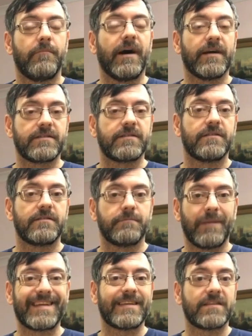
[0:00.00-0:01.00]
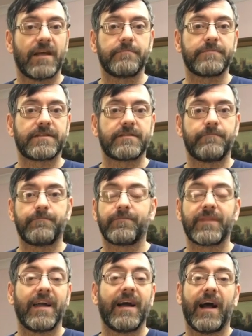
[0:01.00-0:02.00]
But miners' lamps,
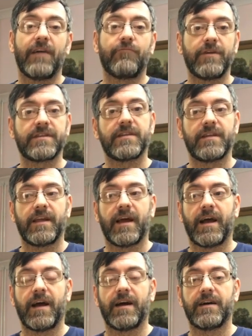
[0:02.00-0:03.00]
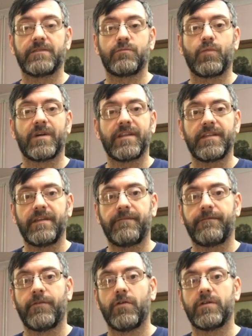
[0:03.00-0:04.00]
I recently had one of the
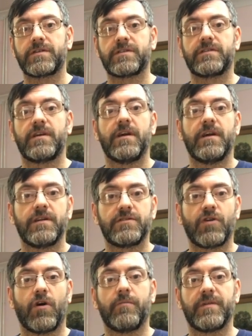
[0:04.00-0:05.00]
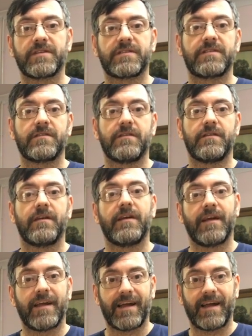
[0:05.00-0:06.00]
first Thomas
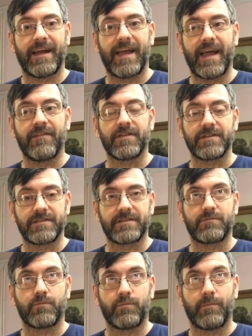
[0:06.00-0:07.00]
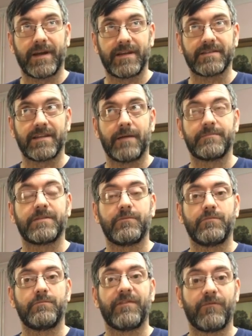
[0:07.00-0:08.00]
Evans miners' lamps
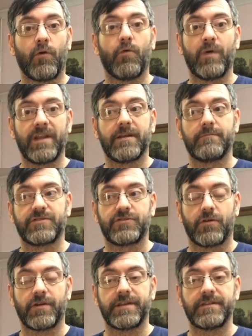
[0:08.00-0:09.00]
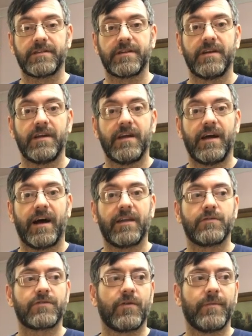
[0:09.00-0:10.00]
before Williams joined.
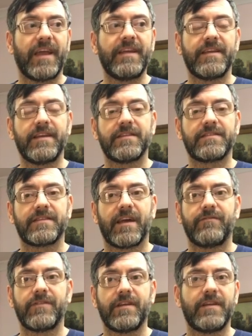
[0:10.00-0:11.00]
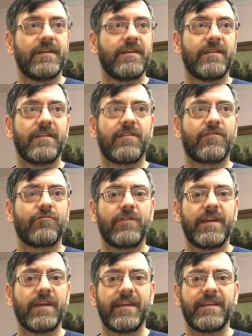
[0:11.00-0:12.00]
And it was from 1873,
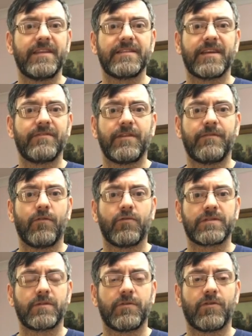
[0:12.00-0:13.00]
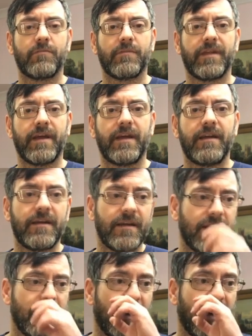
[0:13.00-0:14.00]
1874, somewhere around there.
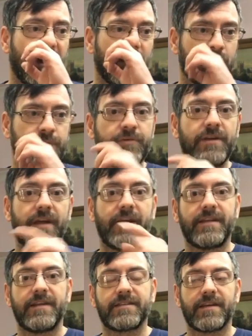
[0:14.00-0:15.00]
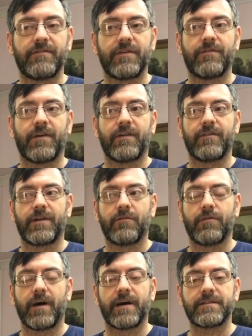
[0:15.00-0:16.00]
It was pre-1875, I
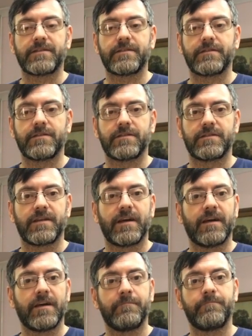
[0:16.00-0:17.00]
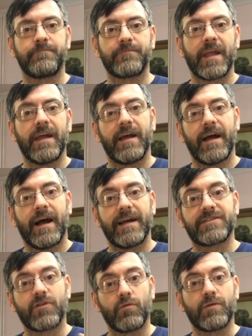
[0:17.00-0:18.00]
know that, because I
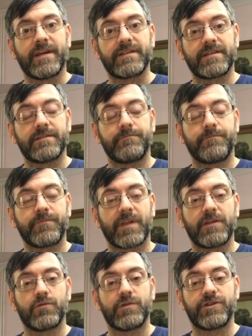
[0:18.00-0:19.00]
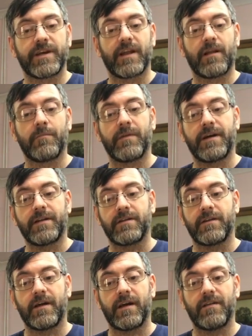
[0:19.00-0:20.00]
sold it to a
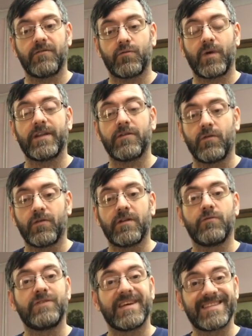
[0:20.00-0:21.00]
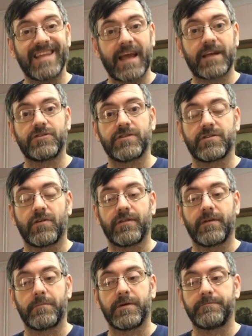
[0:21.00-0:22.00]
gentleman quite local who does lectures
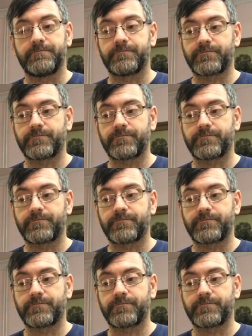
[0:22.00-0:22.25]
on them.